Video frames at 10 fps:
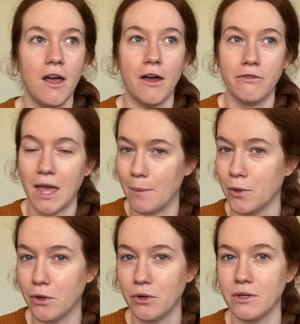of
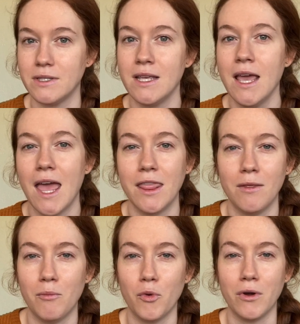chemicals and
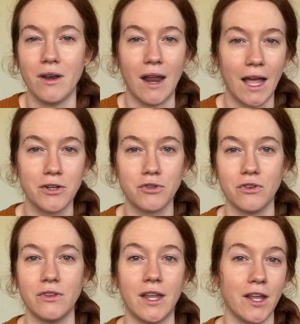the more
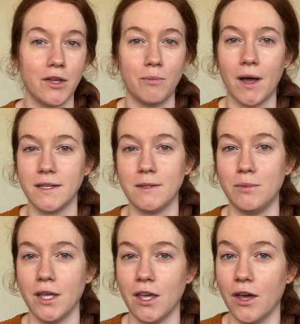natural that I could
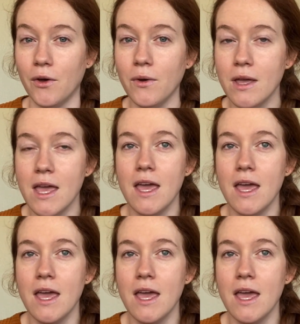possibly go.